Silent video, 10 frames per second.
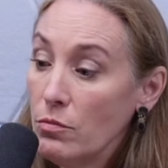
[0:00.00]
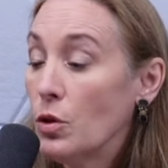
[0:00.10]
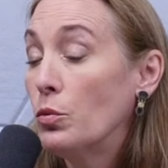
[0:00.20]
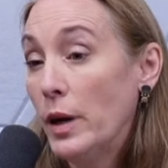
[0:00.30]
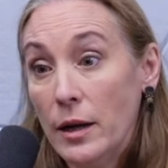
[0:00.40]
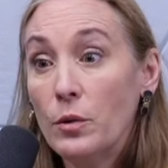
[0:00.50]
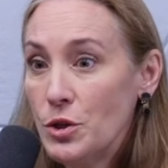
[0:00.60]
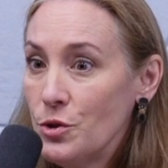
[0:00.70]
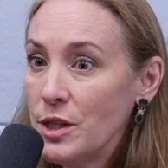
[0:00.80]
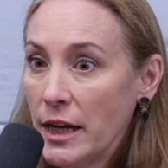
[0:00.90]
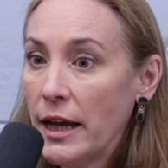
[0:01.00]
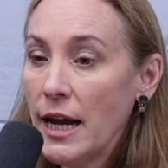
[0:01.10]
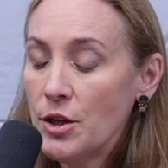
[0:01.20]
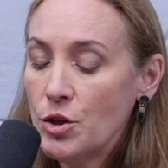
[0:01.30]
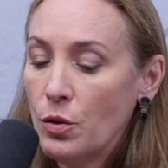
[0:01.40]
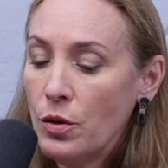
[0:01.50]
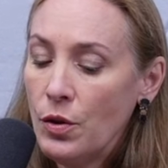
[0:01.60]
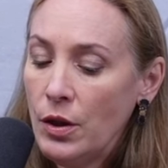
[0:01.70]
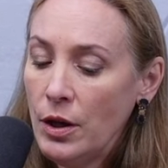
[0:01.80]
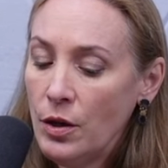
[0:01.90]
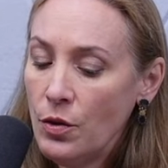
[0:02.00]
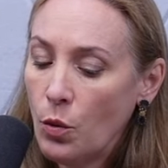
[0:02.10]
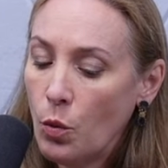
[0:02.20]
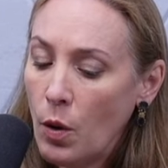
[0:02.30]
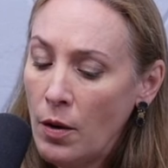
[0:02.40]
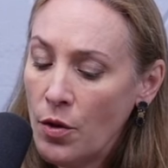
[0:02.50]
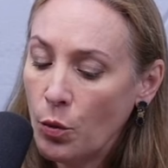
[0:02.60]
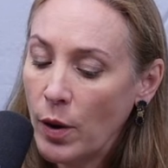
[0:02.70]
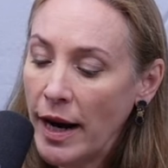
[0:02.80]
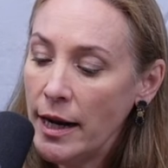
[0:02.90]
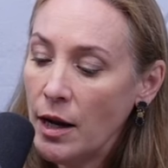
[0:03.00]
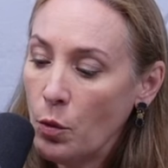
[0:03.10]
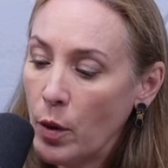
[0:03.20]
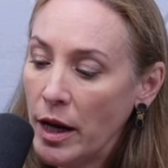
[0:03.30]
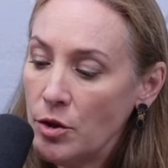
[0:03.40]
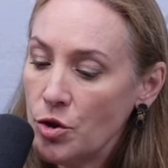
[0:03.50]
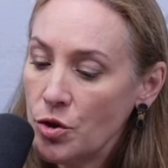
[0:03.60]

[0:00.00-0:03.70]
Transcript: The rate at which you stay engaged, the the the the rate at which